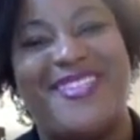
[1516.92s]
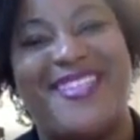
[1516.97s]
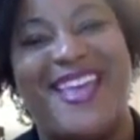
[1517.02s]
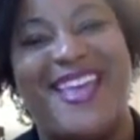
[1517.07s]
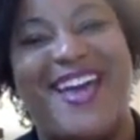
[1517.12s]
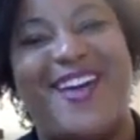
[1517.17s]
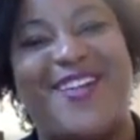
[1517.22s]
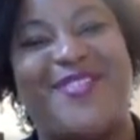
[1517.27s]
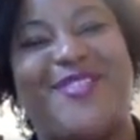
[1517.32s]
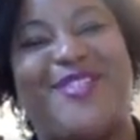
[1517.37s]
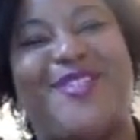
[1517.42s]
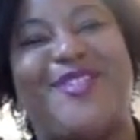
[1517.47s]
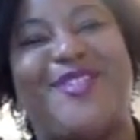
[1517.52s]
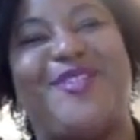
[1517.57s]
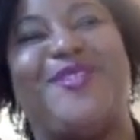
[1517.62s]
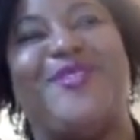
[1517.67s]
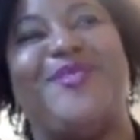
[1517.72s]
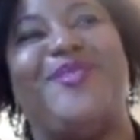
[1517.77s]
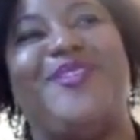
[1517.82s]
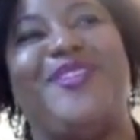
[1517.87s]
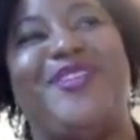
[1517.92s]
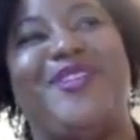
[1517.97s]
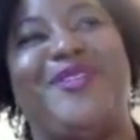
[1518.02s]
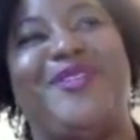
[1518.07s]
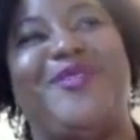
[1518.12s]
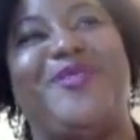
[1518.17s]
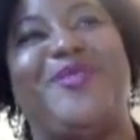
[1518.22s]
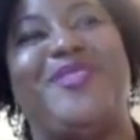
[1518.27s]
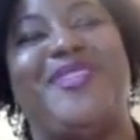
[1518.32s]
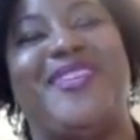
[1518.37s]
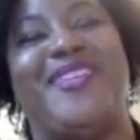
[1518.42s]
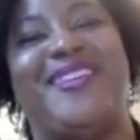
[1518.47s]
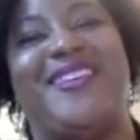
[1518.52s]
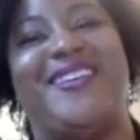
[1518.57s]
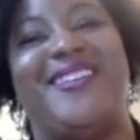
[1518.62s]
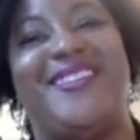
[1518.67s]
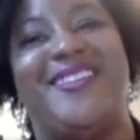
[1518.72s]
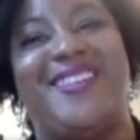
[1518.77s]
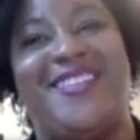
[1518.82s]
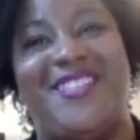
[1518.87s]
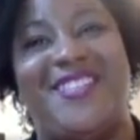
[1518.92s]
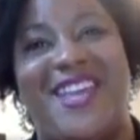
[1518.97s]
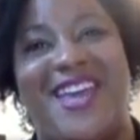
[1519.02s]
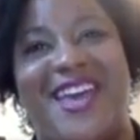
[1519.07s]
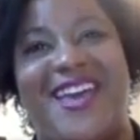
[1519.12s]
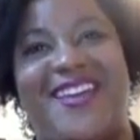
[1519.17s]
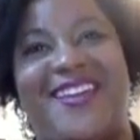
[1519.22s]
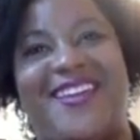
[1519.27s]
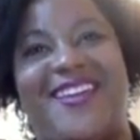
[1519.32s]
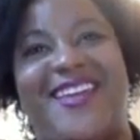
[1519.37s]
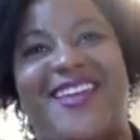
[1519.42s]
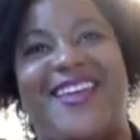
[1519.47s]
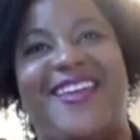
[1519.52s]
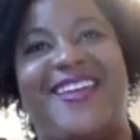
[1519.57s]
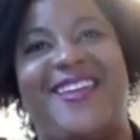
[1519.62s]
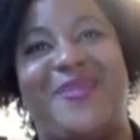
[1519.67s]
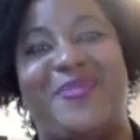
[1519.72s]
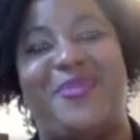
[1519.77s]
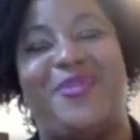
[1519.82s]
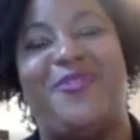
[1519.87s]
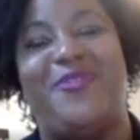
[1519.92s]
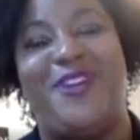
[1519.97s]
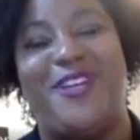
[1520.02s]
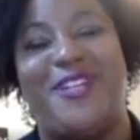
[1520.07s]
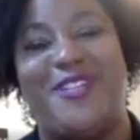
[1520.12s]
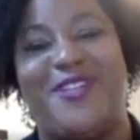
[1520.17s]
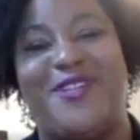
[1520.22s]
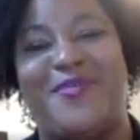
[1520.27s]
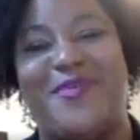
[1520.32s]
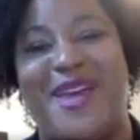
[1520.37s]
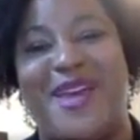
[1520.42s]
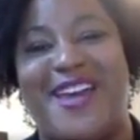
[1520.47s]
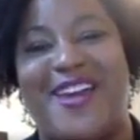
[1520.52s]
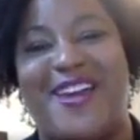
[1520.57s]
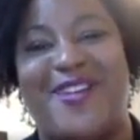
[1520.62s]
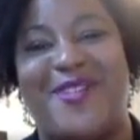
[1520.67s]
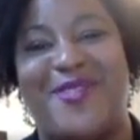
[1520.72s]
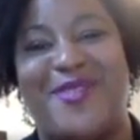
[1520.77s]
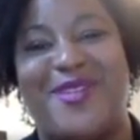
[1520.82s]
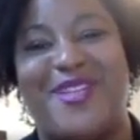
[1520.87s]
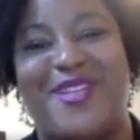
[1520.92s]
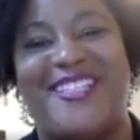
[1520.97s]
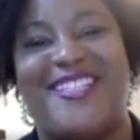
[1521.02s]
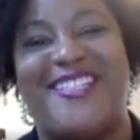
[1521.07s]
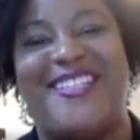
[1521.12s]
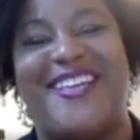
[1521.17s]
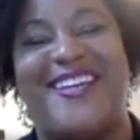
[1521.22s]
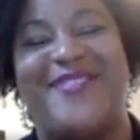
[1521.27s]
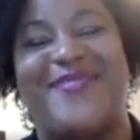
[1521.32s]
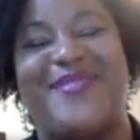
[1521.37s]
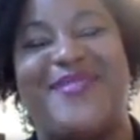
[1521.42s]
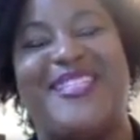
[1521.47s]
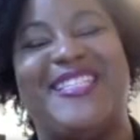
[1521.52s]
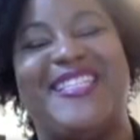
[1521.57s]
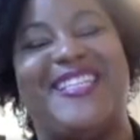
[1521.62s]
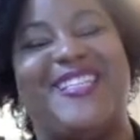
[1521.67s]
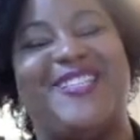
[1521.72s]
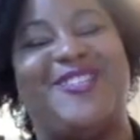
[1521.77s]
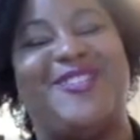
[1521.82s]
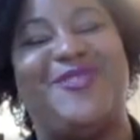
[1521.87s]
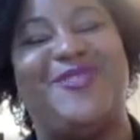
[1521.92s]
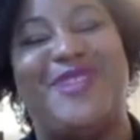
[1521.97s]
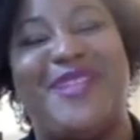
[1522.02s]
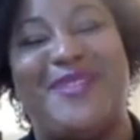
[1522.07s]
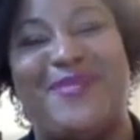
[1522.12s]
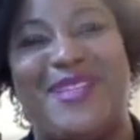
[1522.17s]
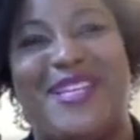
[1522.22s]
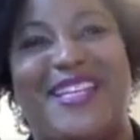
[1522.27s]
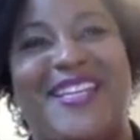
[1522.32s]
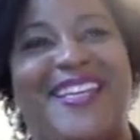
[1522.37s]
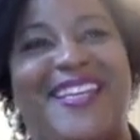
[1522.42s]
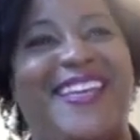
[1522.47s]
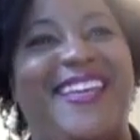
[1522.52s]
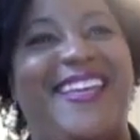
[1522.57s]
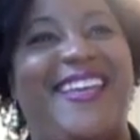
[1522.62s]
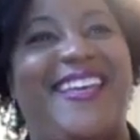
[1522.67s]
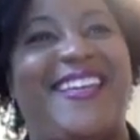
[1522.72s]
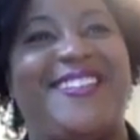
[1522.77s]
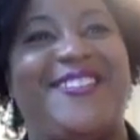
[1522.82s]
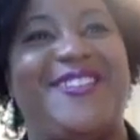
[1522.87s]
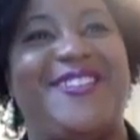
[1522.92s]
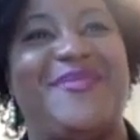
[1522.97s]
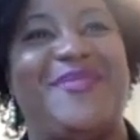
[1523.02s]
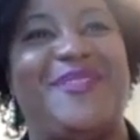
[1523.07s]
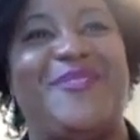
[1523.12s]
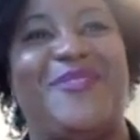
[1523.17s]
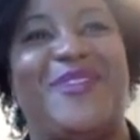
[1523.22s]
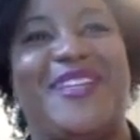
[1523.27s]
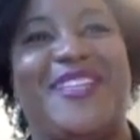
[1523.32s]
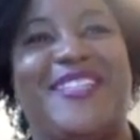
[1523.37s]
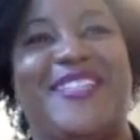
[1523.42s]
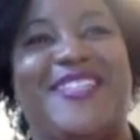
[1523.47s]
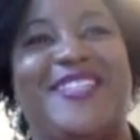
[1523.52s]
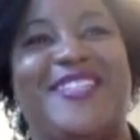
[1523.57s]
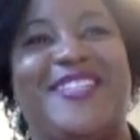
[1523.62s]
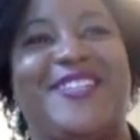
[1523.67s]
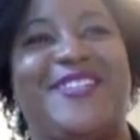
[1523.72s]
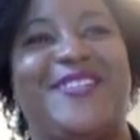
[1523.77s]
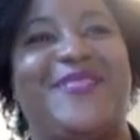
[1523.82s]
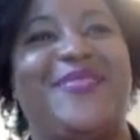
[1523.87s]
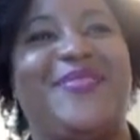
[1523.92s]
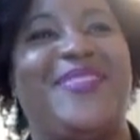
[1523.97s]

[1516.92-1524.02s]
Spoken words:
how to use the chat in a professional manner, which is extremely fun to do.